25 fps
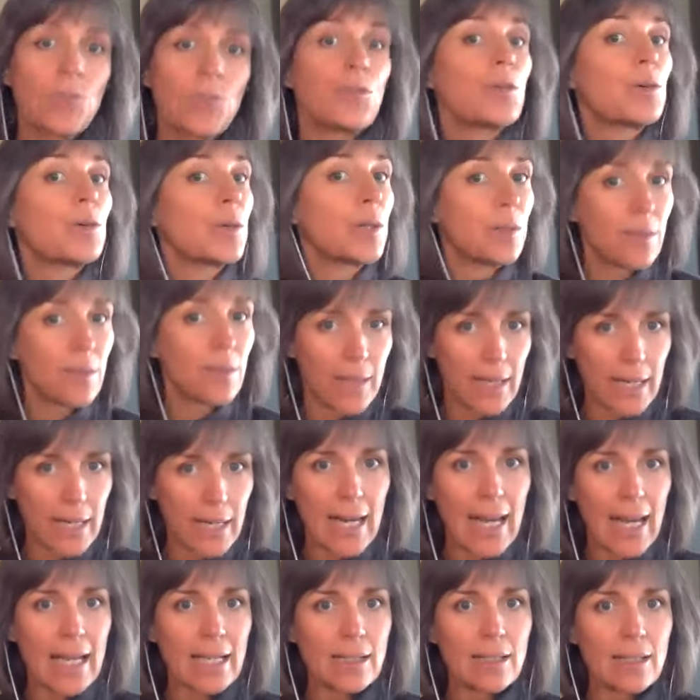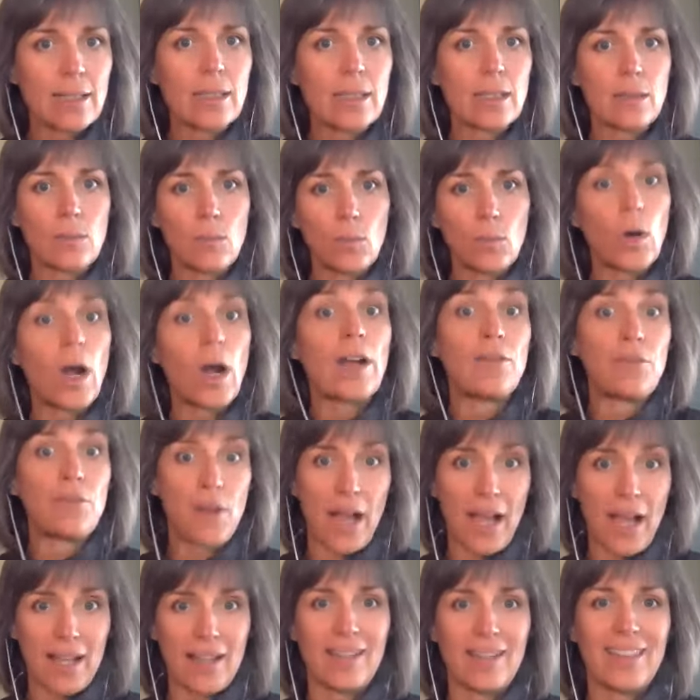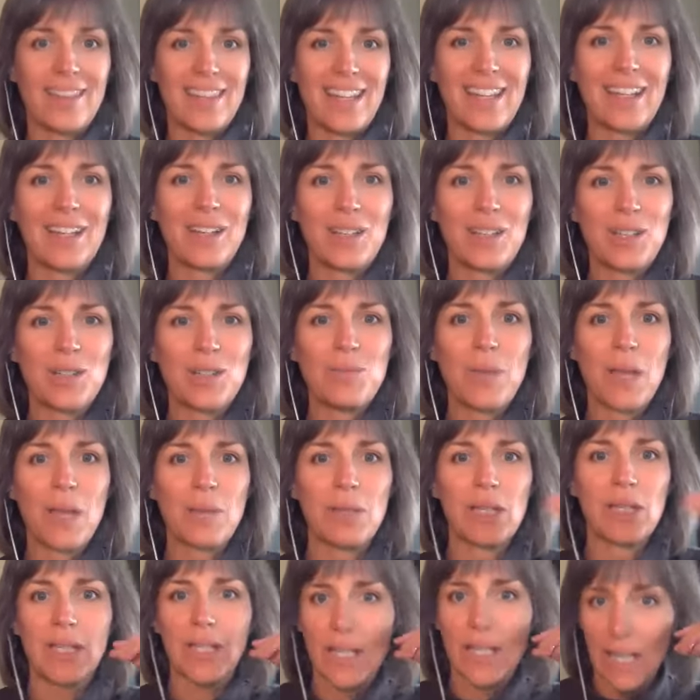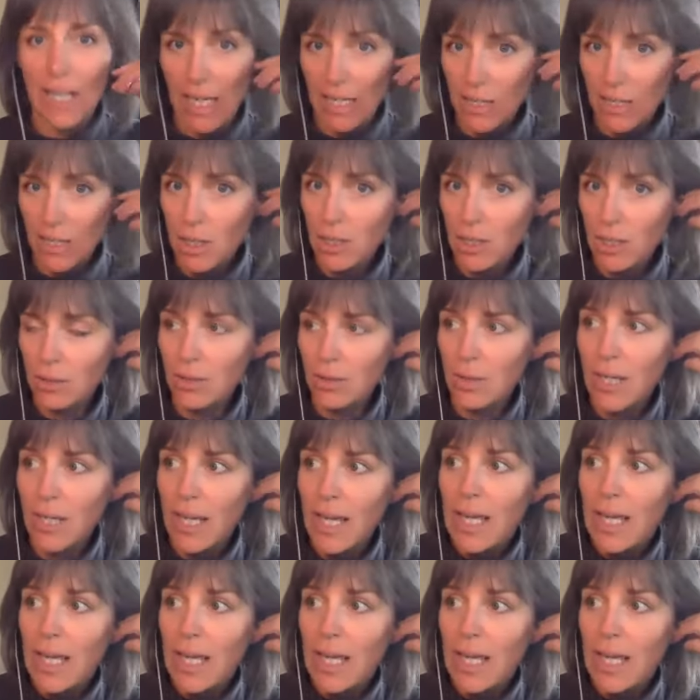for the next Wi-Fi that it could maybe connect to.